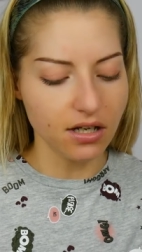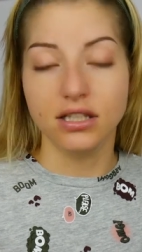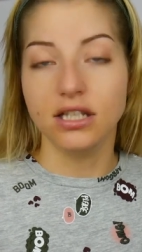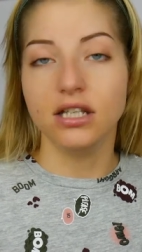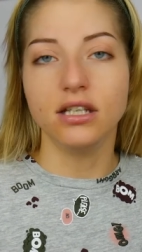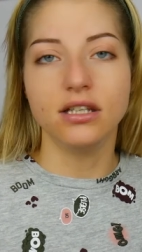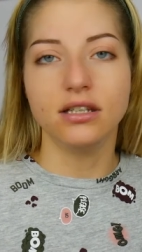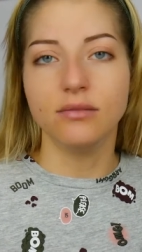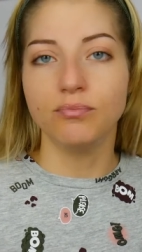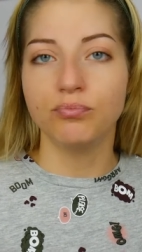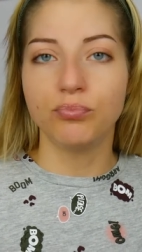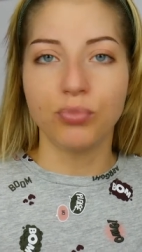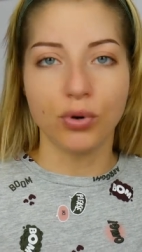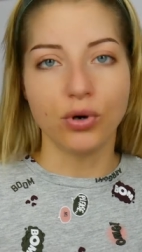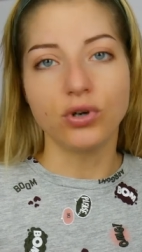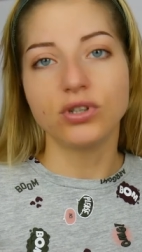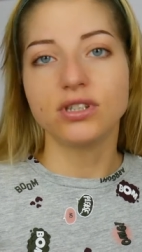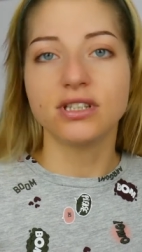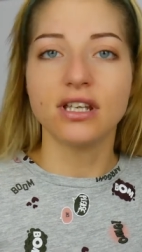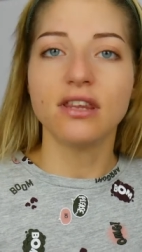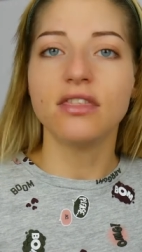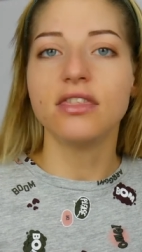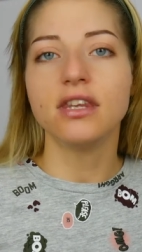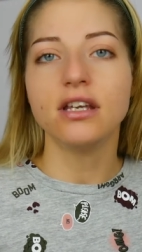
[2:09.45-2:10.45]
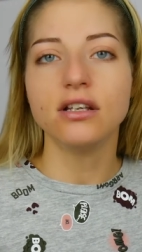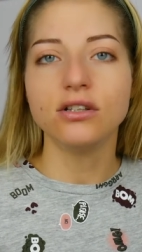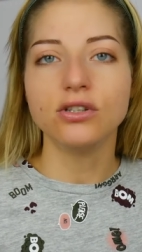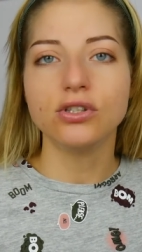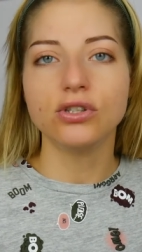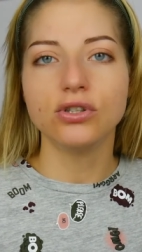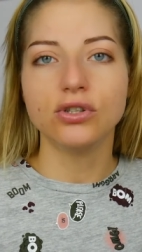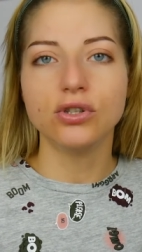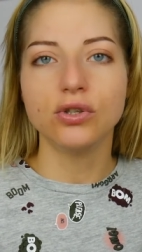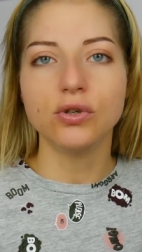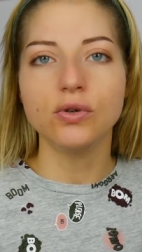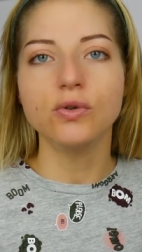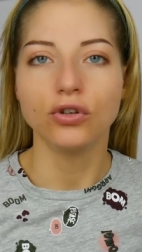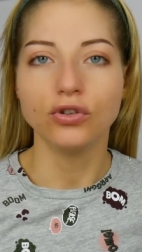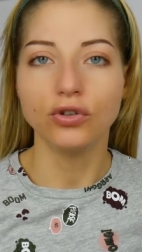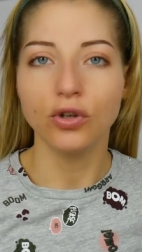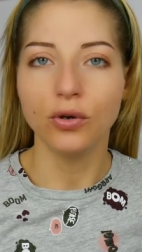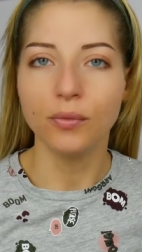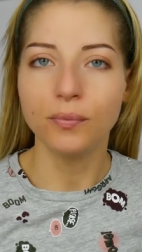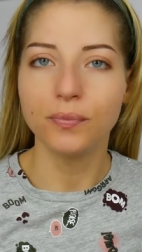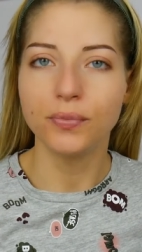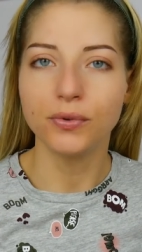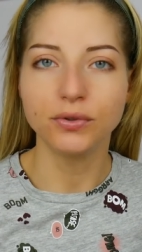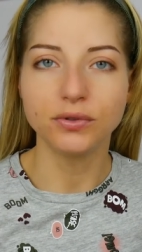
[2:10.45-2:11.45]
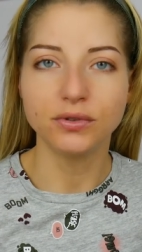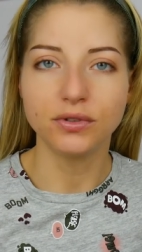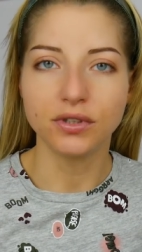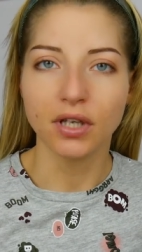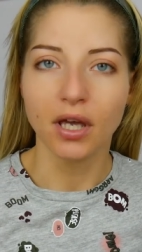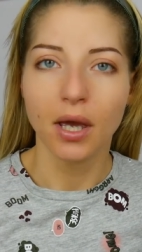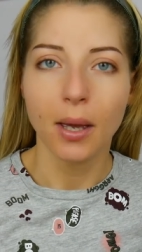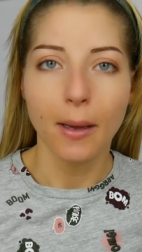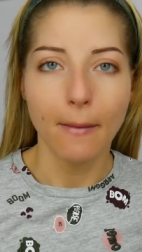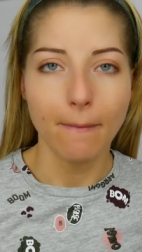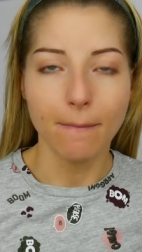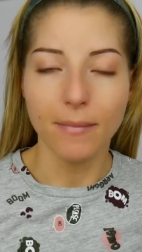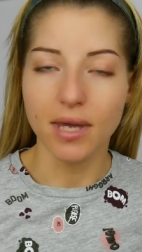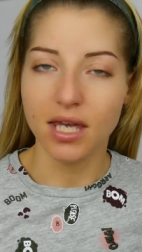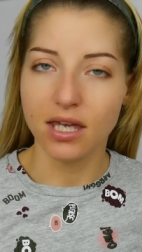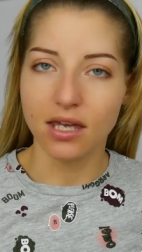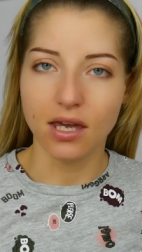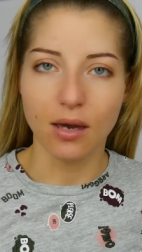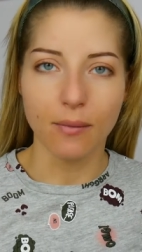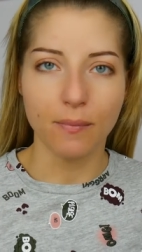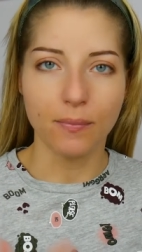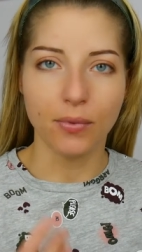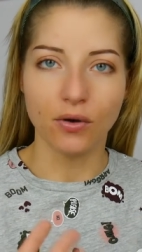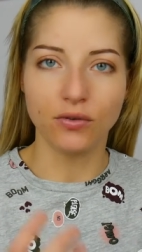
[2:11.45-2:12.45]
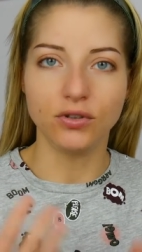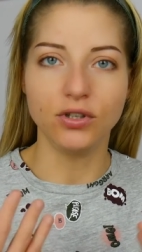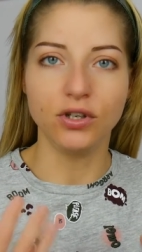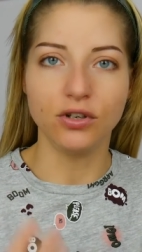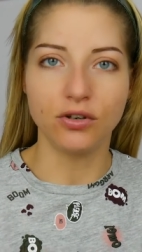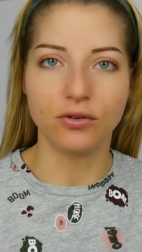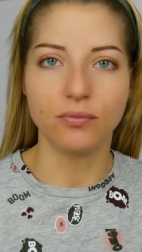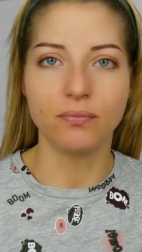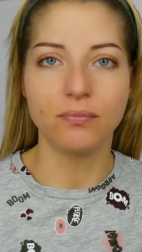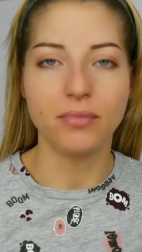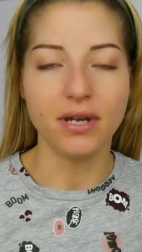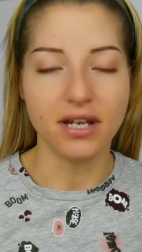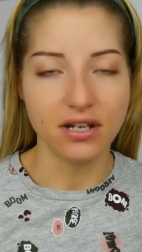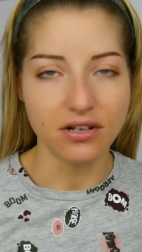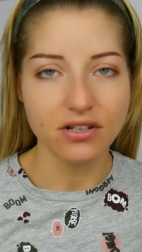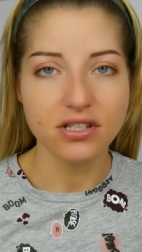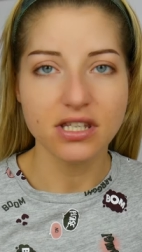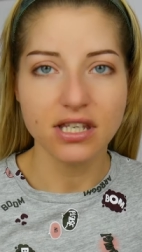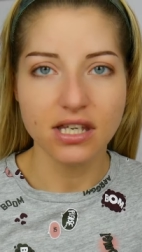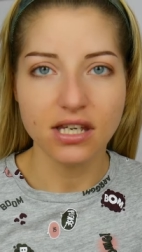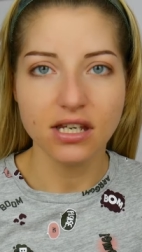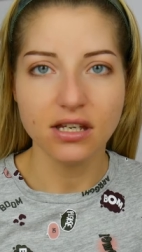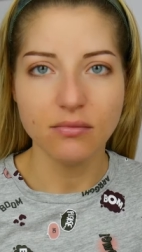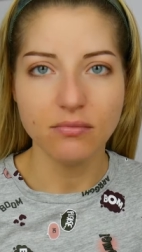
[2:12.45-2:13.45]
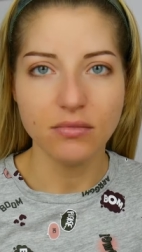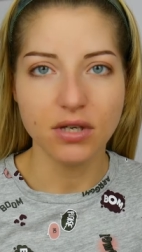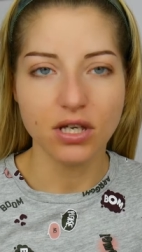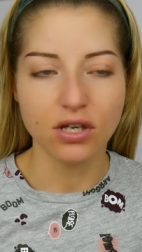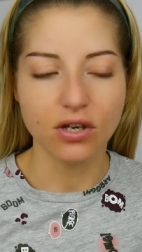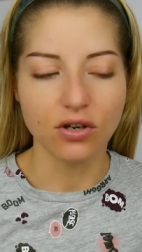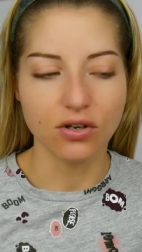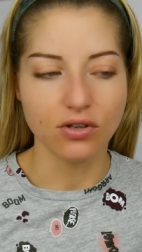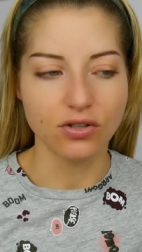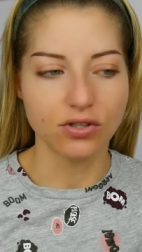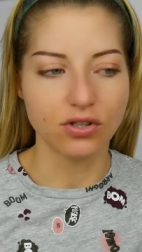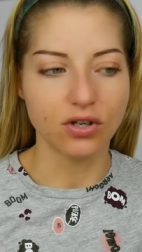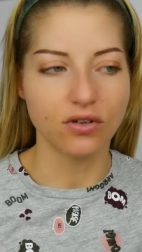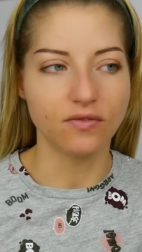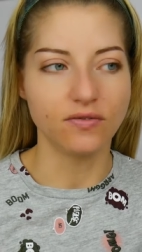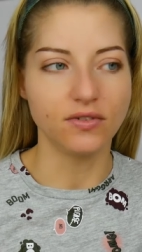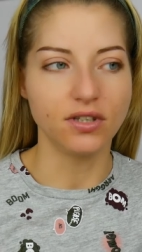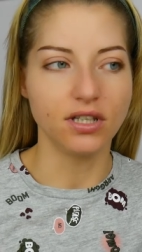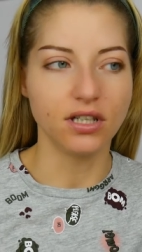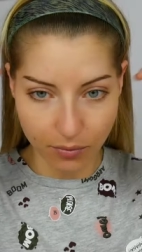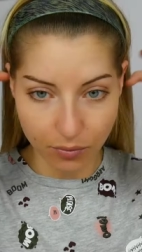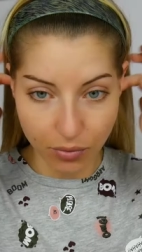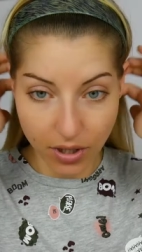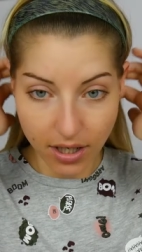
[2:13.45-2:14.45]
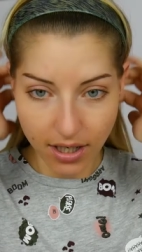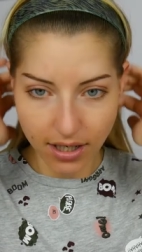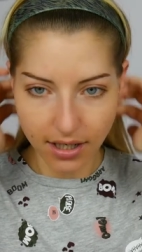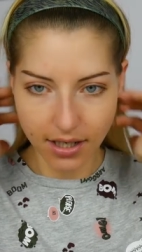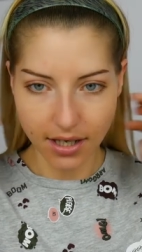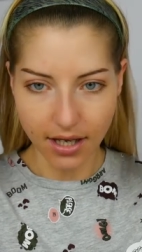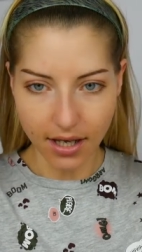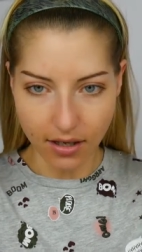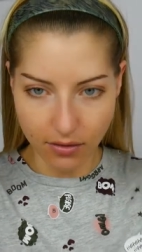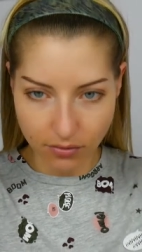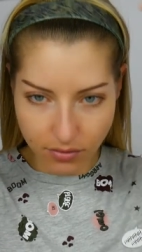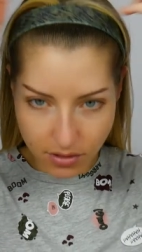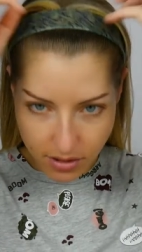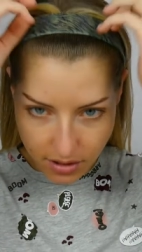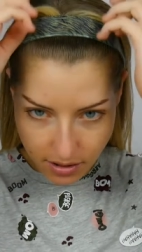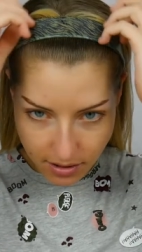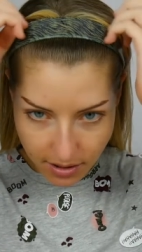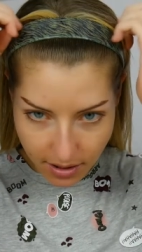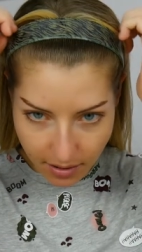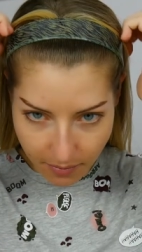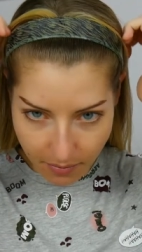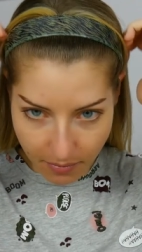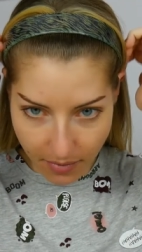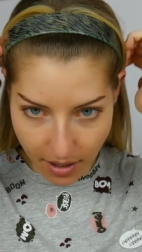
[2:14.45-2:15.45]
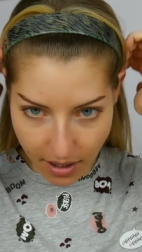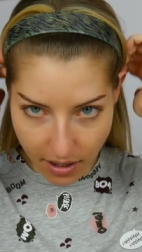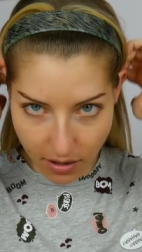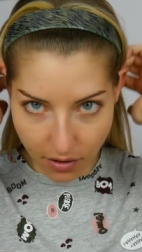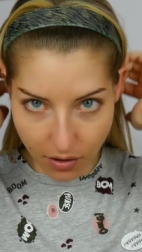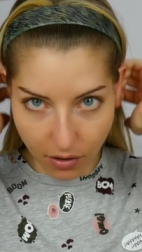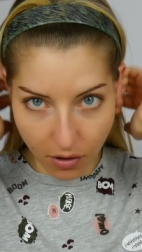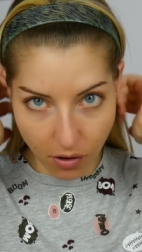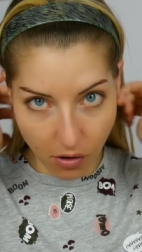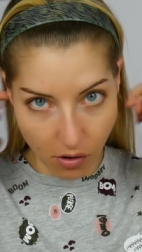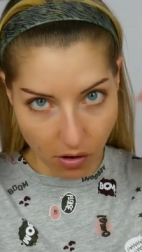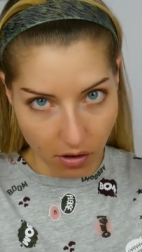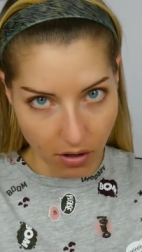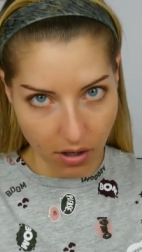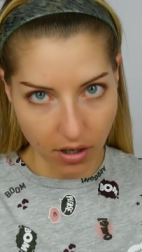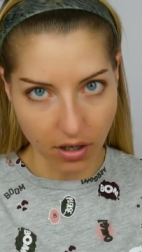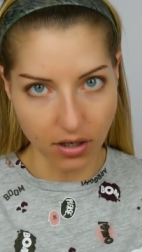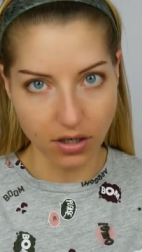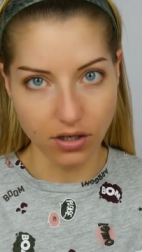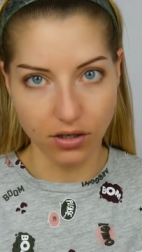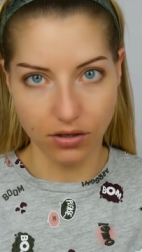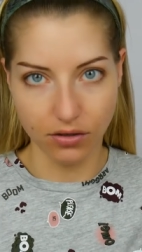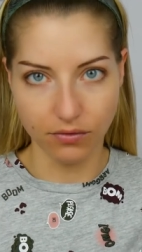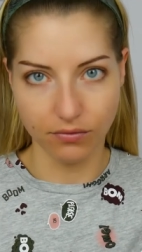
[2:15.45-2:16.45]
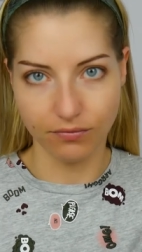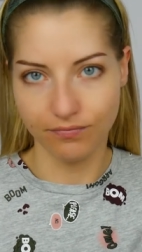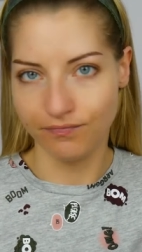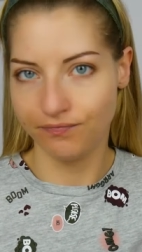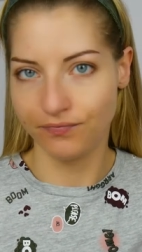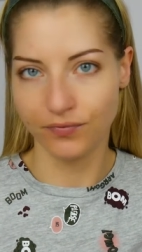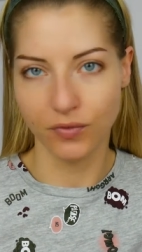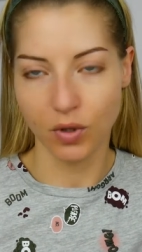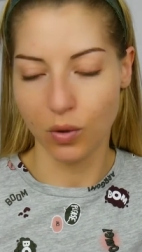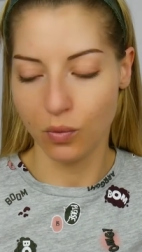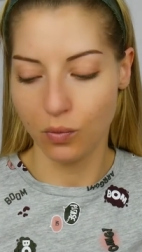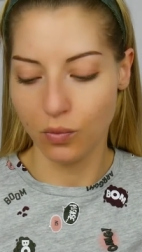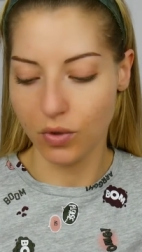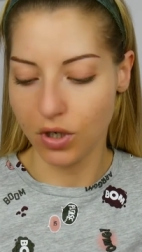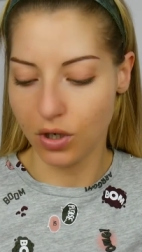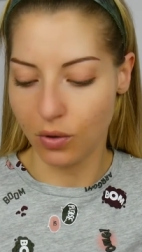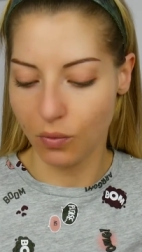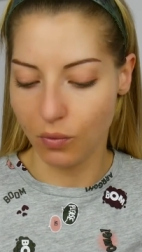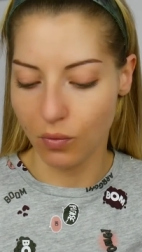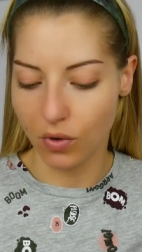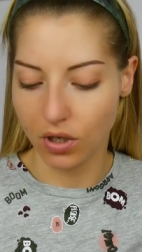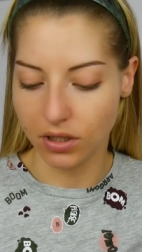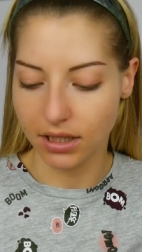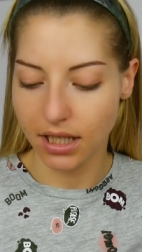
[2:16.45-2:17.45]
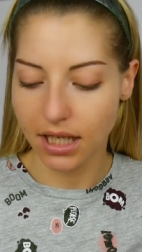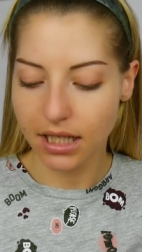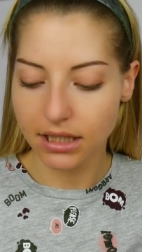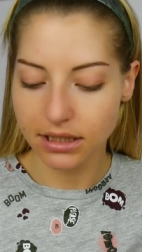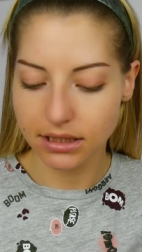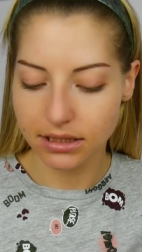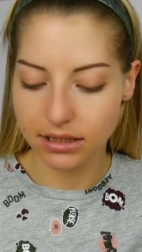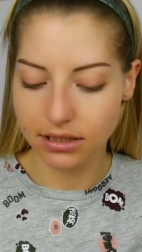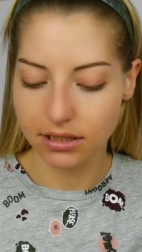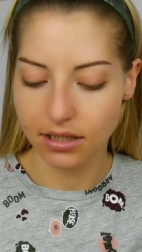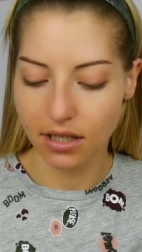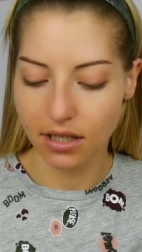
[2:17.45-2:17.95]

The important thing to do, don't put makeup on your bare skin because of the breakouts that might occur. You, we don't want that.